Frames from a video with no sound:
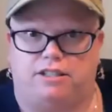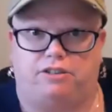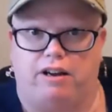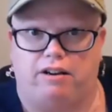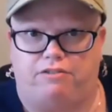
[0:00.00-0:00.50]

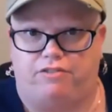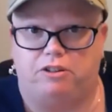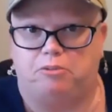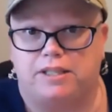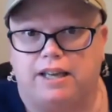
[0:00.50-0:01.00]
around in the
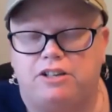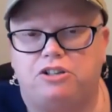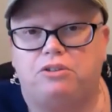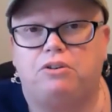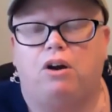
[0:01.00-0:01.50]
field beside
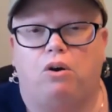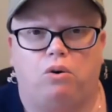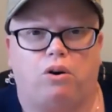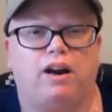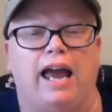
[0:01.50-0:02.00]
you,
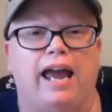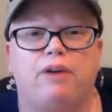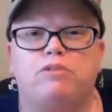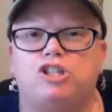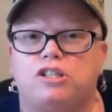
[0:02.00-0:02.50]
or
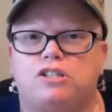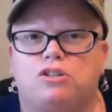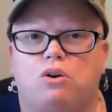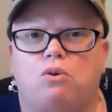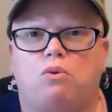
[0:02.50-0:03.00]
it was just
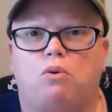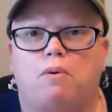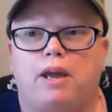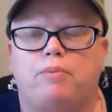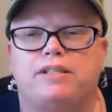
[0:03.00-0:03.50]

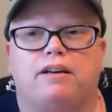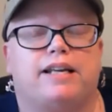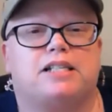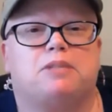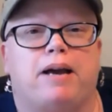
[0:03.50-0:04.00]
so. It was
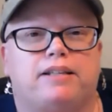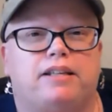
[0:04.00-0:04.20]
unexpected.